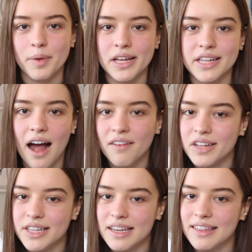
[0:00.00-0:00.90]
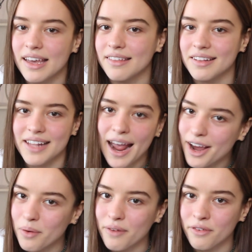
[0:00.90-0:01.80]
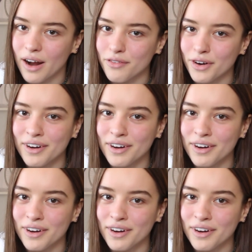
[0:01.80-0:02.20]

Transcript: because obviously like this can't go on forever.